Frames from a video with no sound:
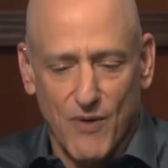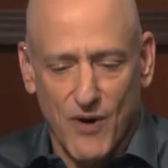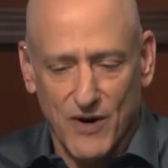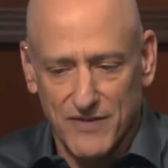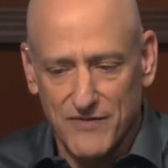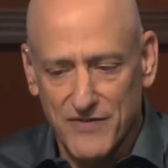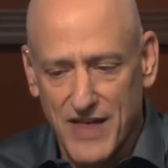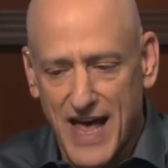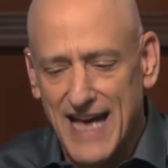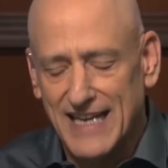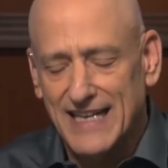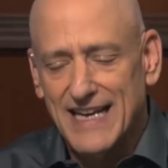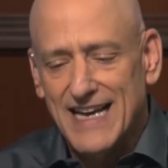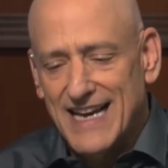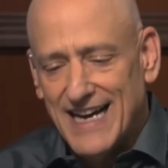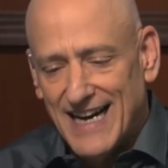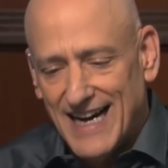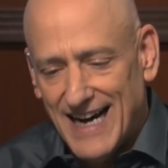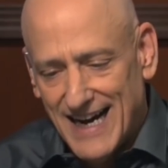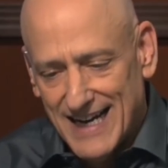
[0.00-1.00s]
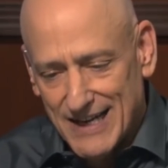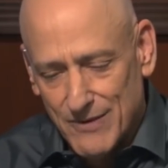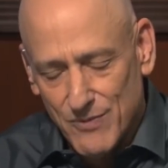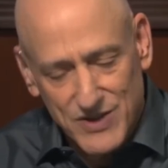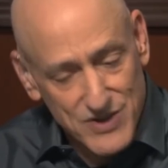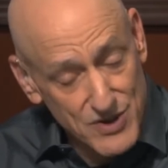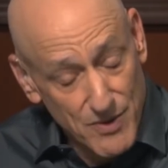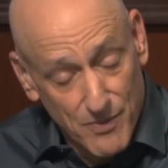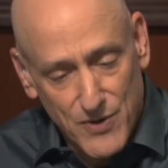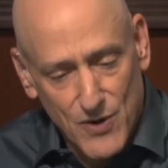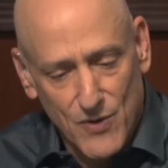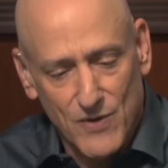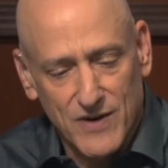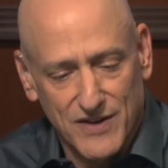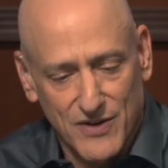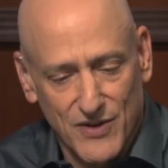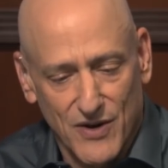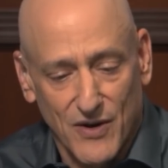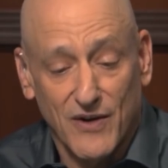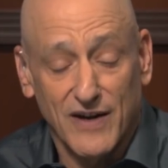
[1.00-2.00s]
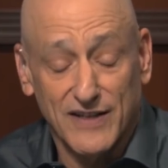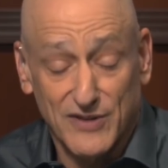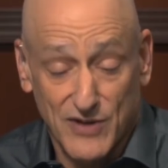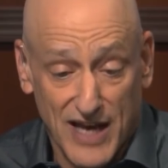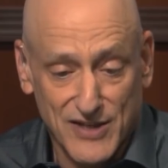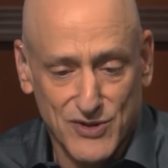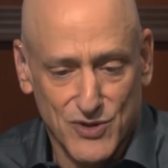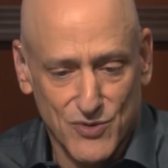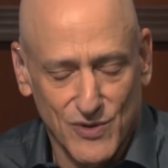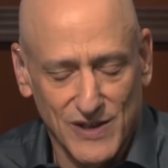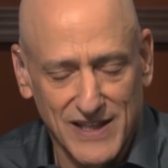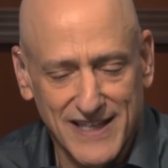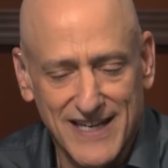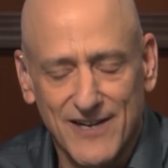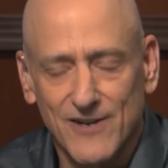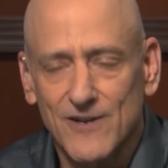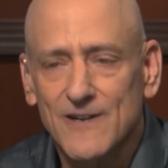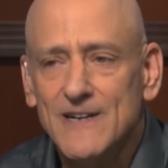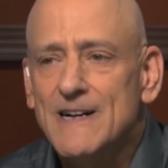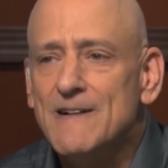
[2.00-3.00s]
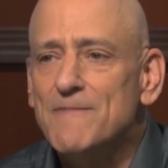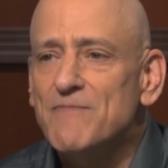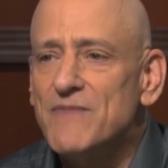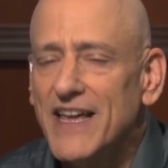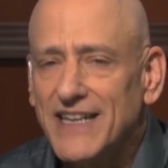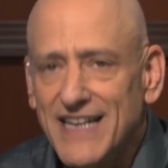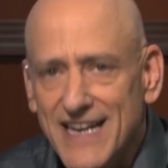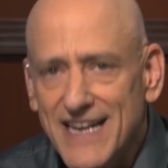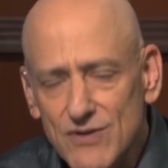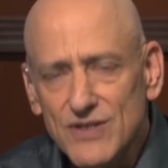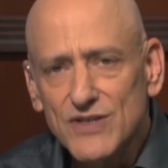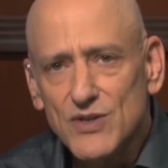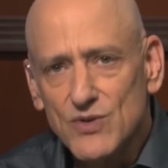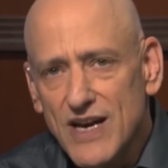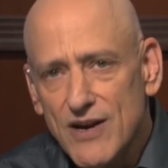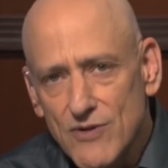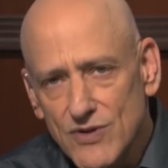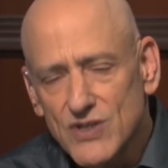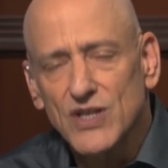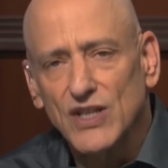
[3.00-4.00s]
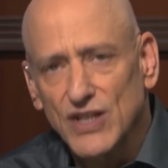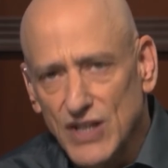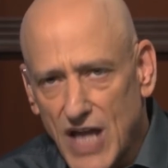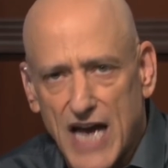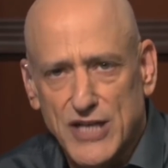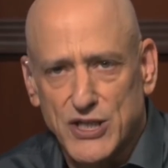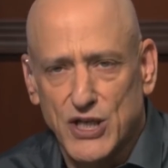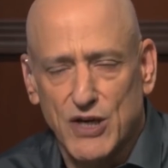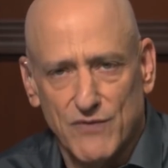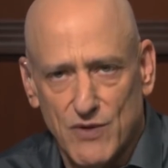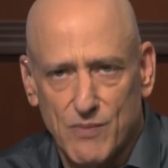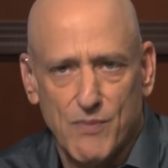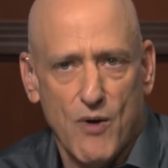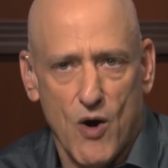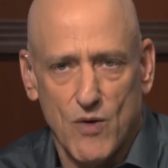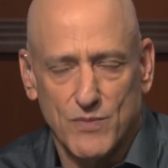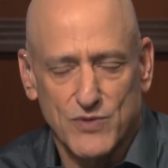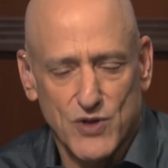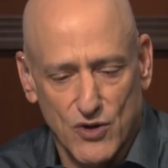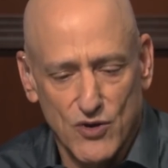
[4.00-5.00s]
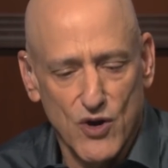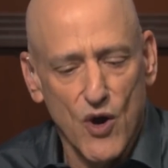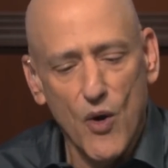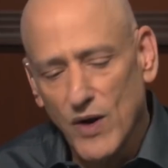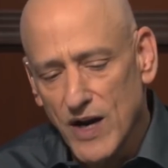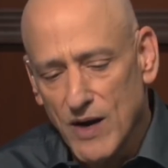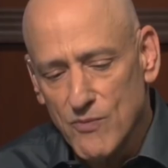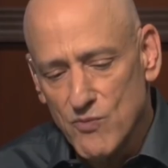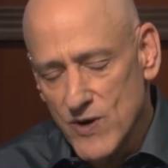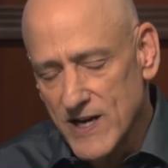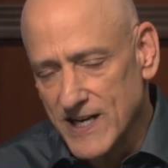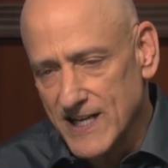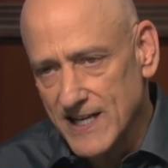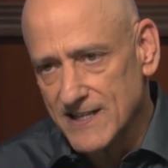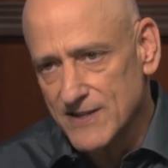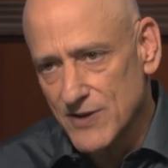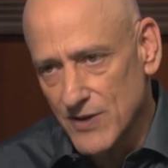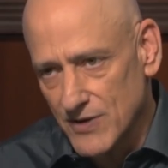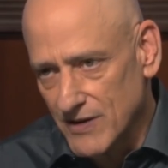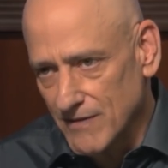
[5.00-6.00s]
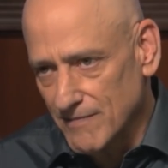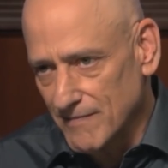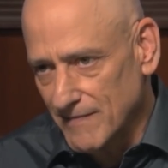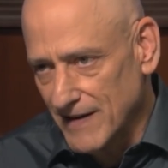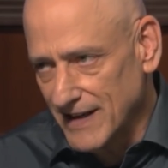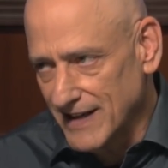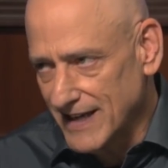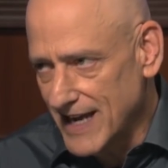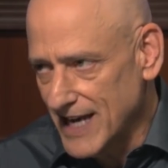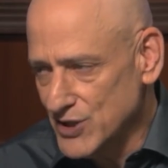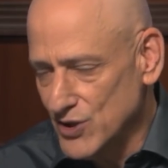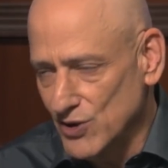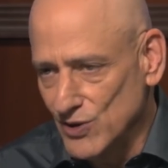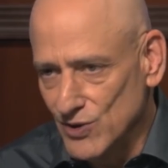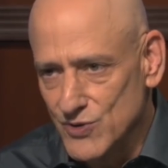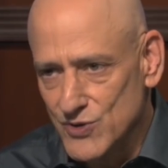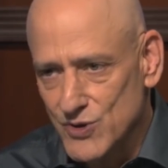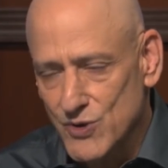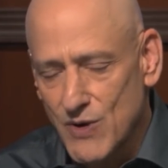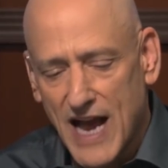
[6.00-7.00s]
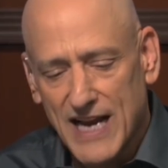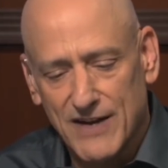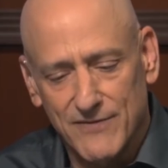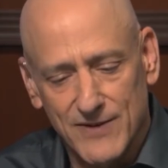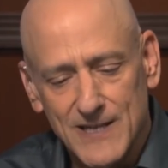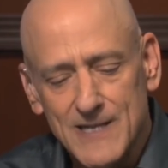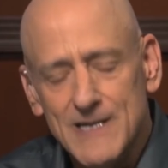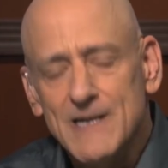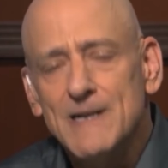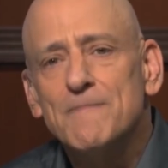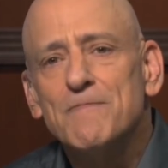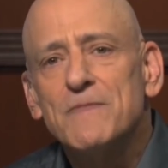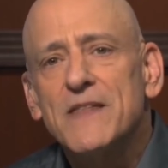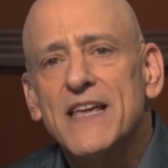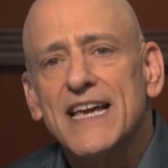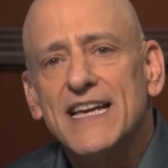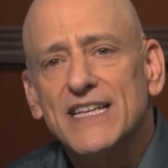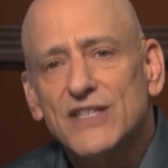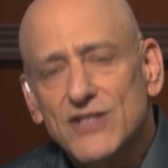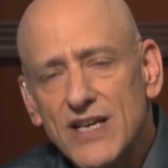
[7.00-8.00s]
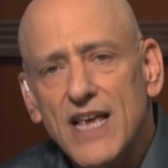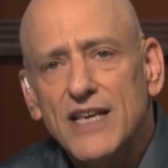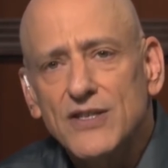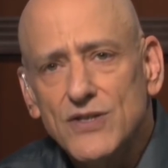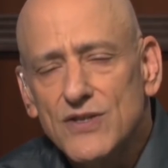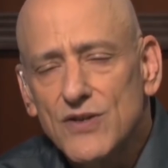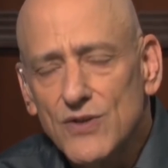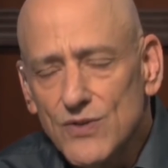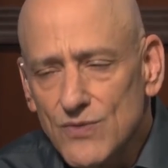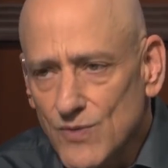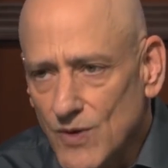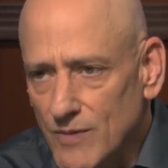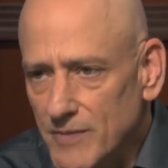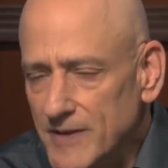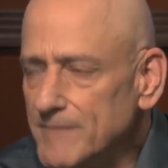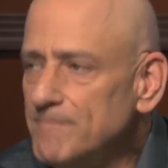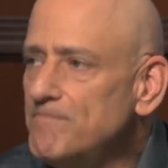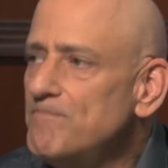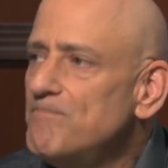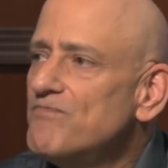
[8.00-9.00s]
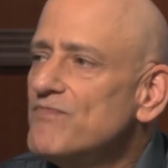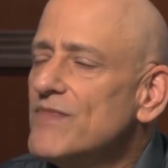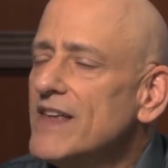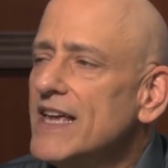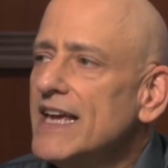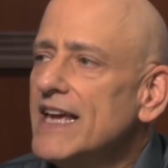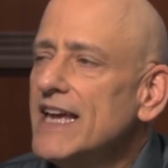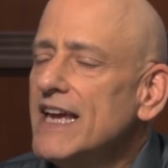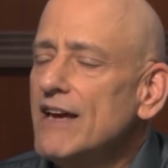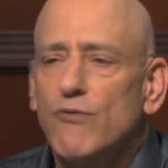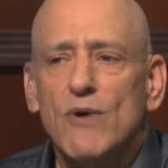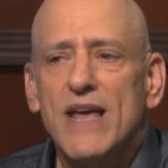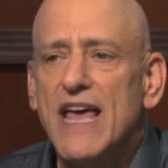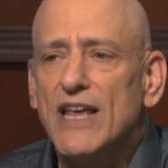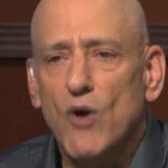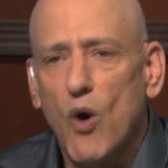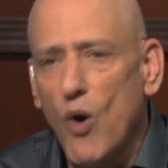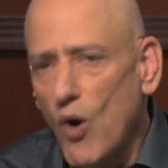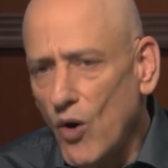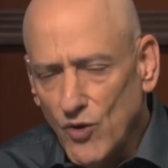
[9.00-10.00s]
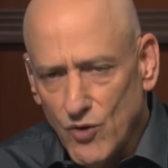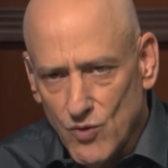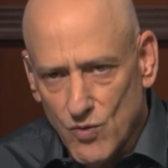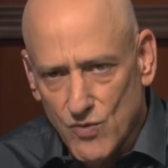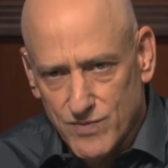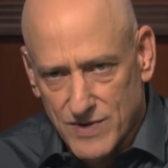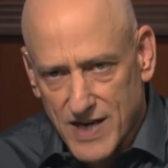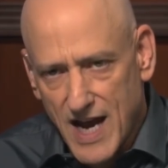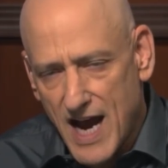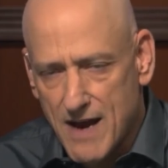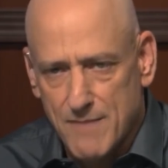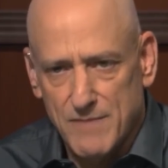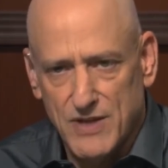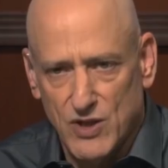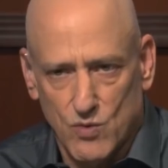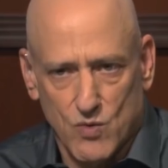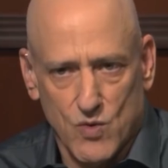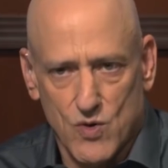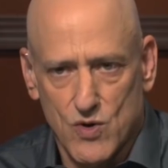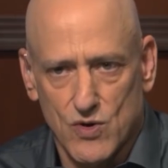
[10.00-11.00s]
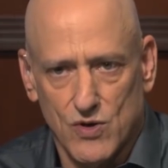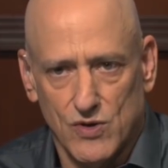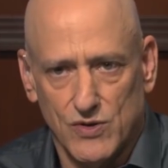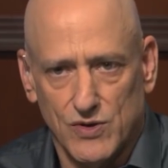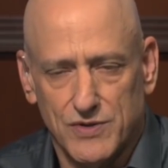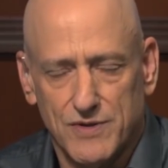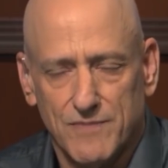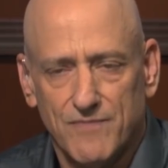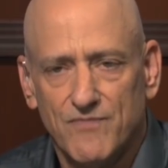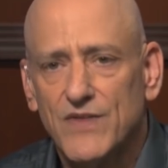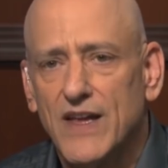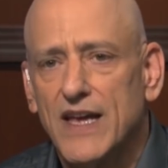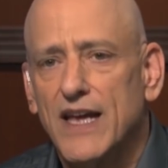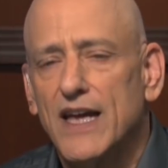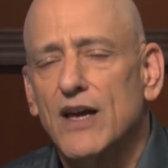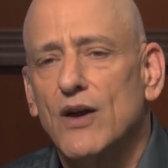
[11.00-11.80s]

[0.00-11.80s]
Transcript: He was part of that. He wasn't a Puritan, though, and as you will hear. And here's the logic of the poem, so you know what I'm reading, so you, in case you lose track of it. He says to the woman, if we had all the time in the world,